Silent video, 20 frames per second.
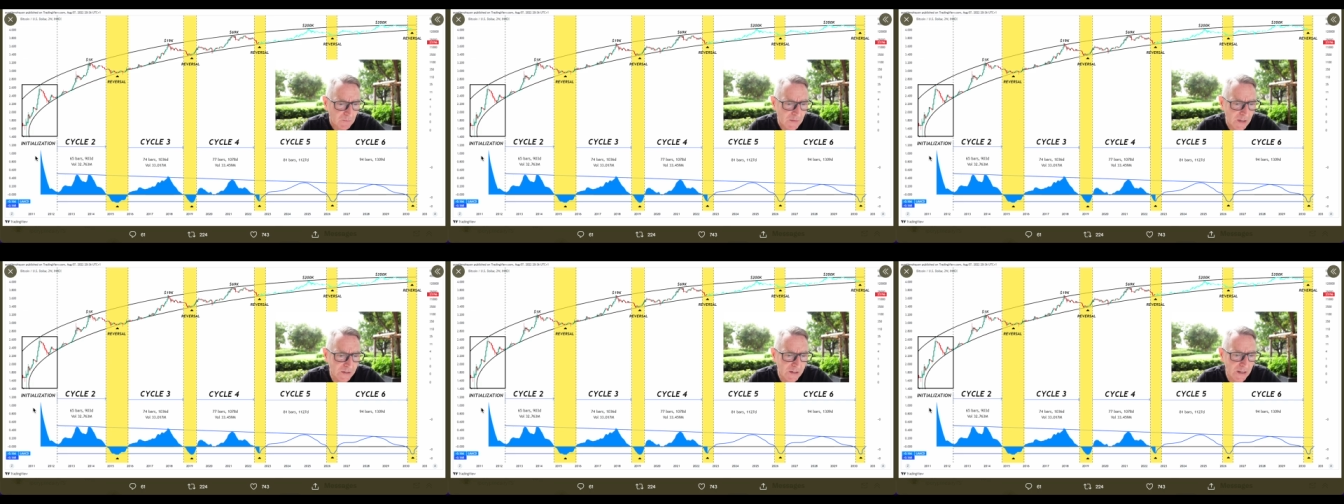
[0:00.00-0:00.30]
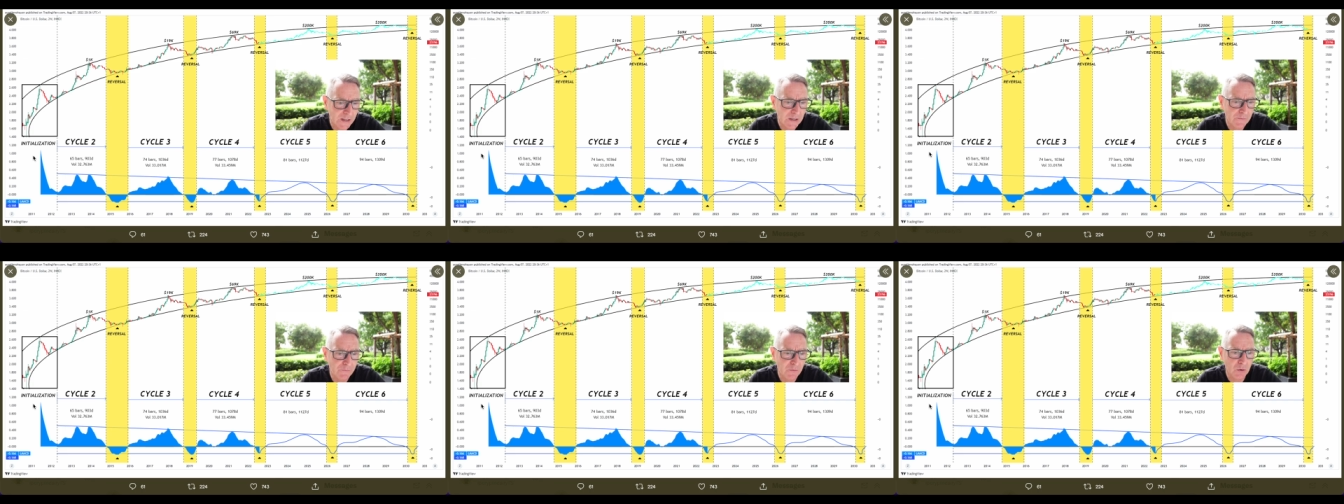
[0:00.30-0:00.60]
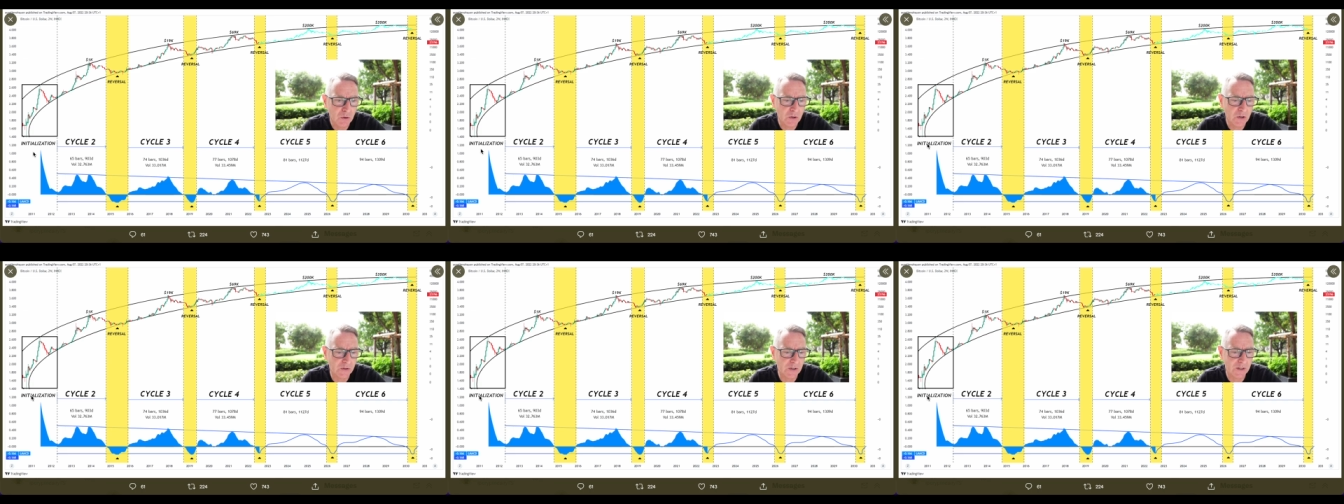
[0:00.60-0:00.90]
that if you
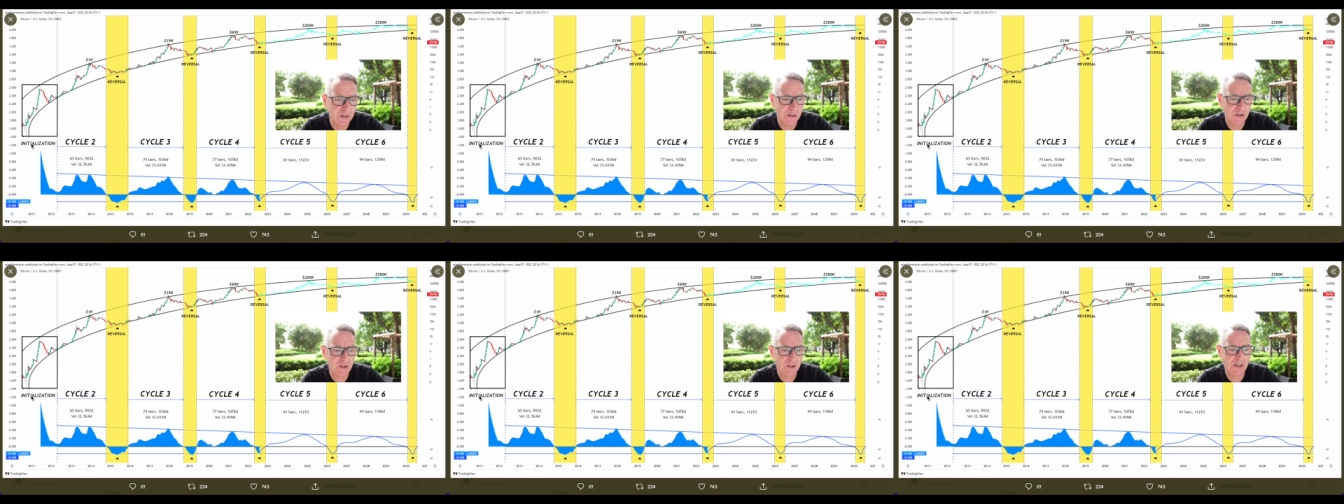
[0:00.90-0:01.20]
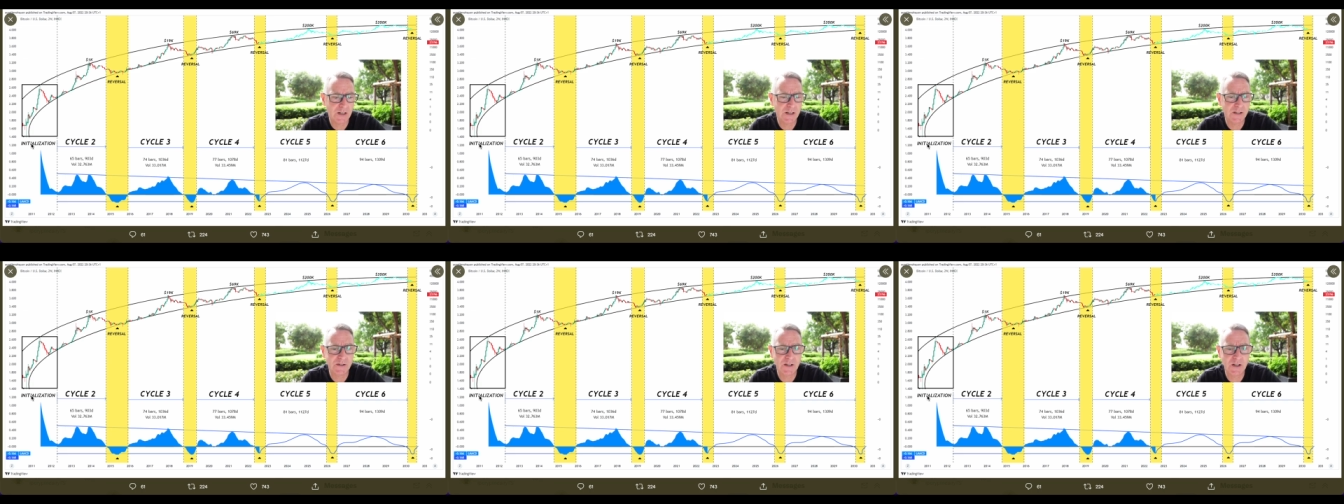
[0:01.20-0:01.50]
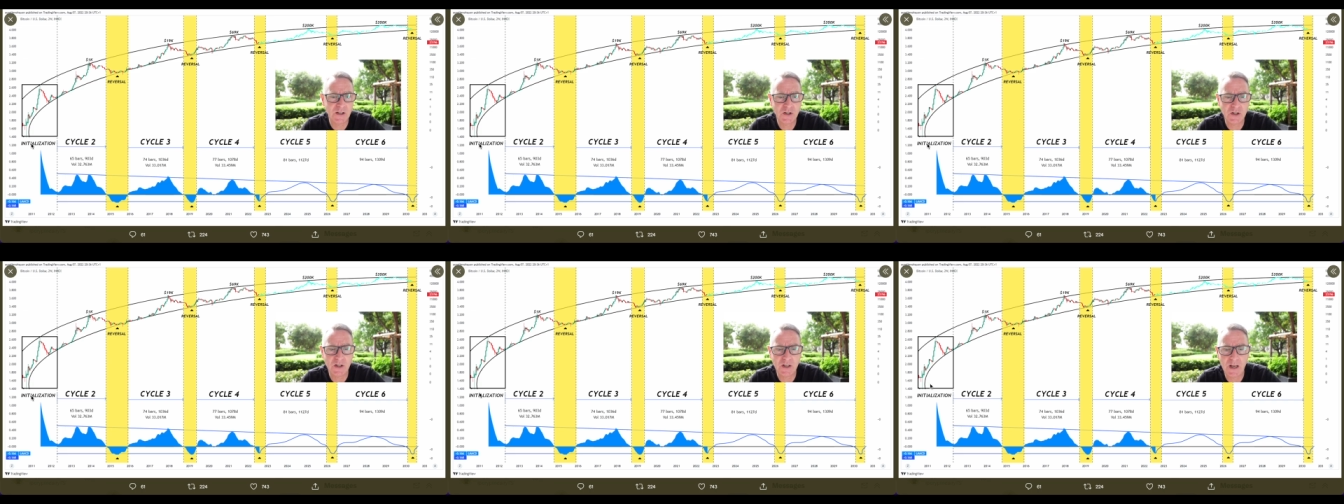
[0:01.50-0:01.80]
look at the
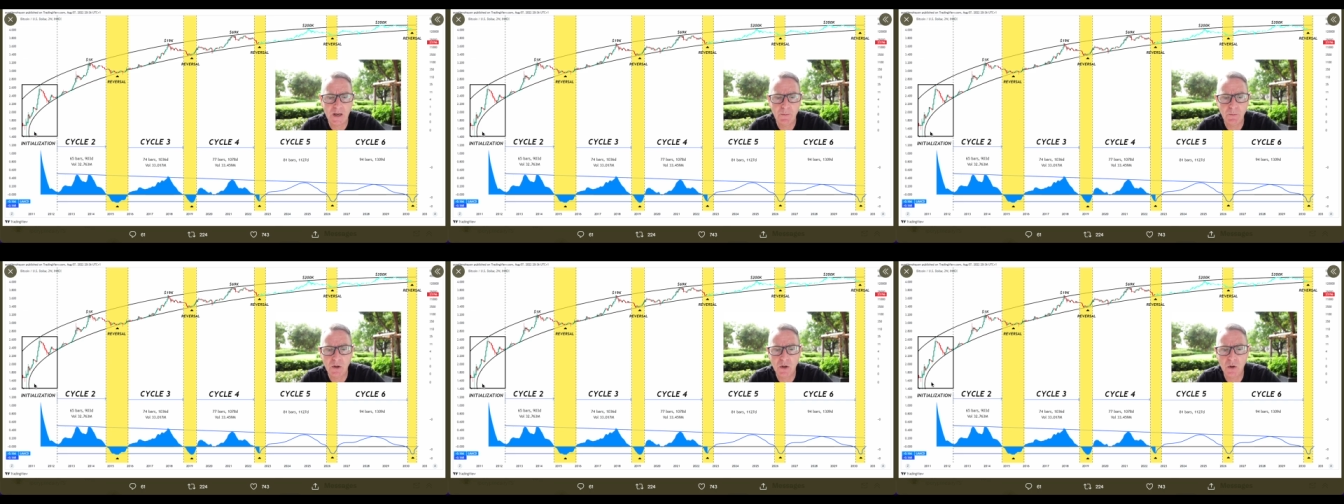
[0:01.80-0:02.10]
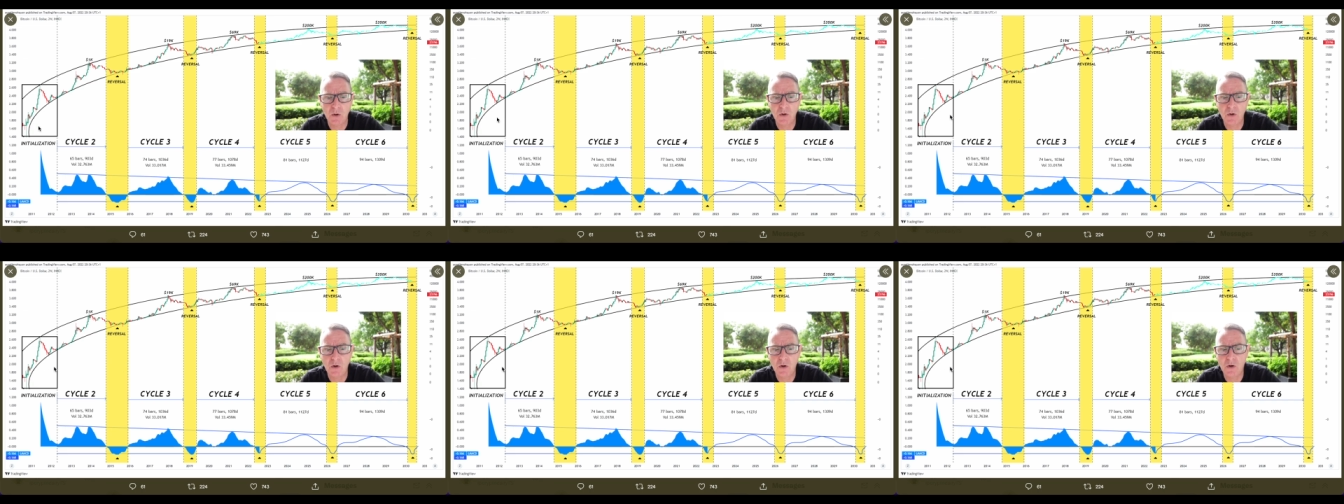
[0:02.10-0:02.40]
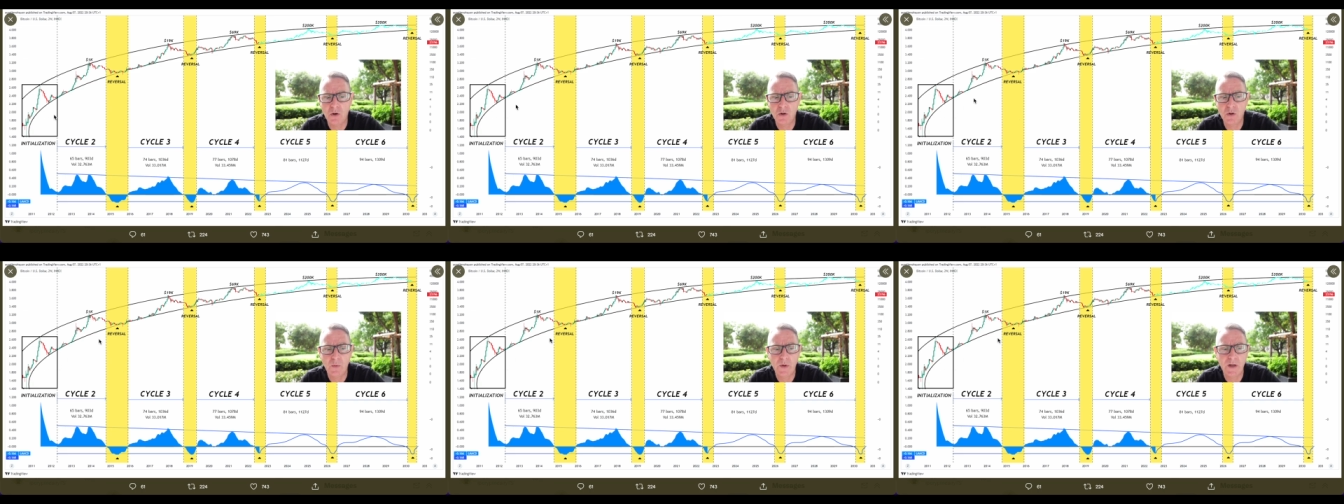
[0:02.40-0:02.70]
initialization and we go
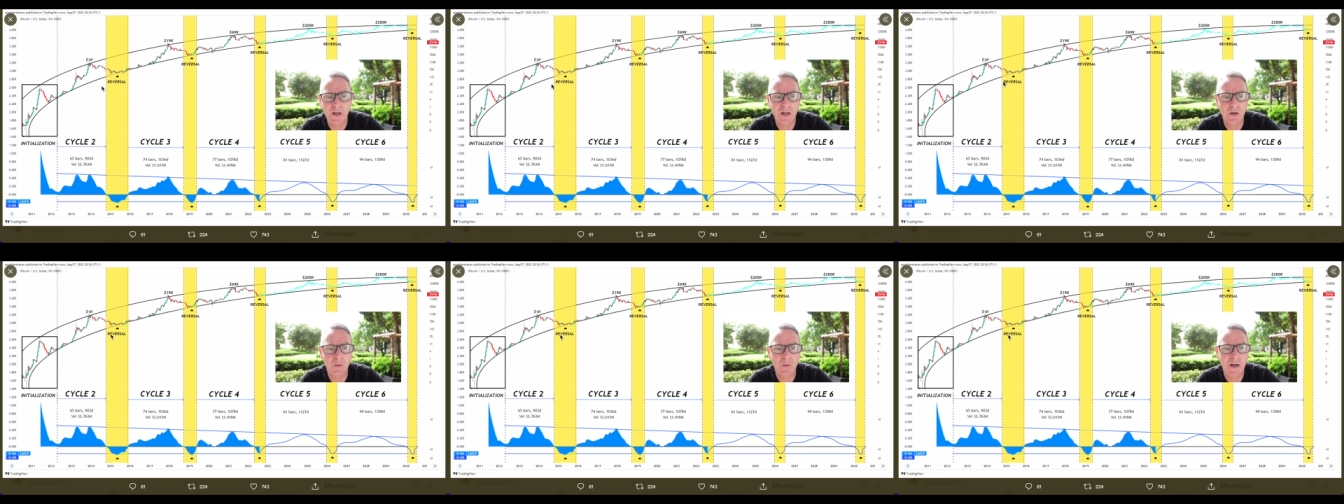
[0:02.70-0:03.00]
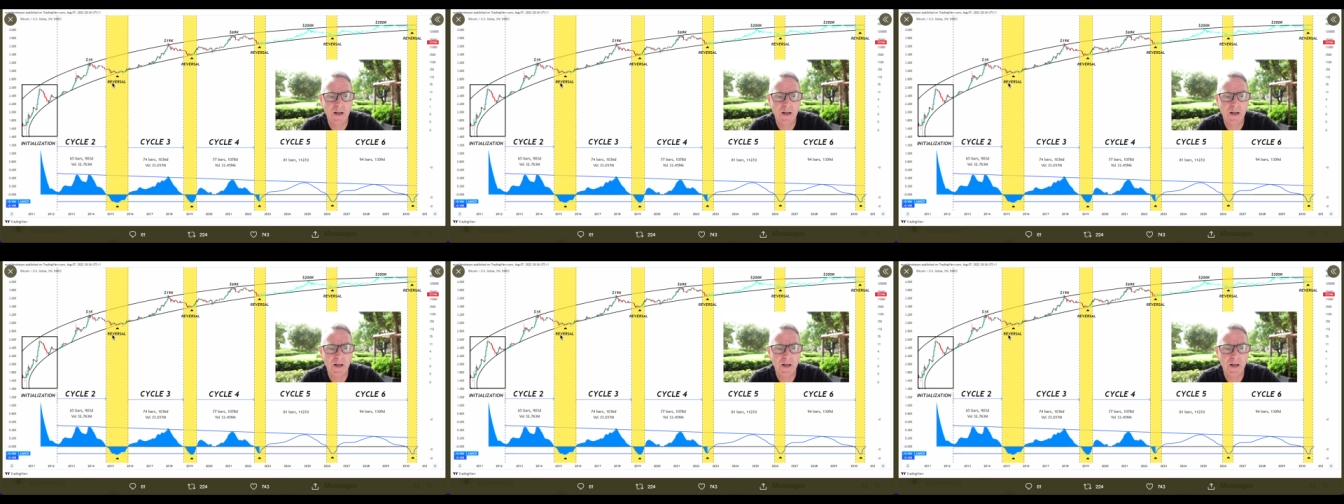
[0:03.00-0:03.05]
all the way here,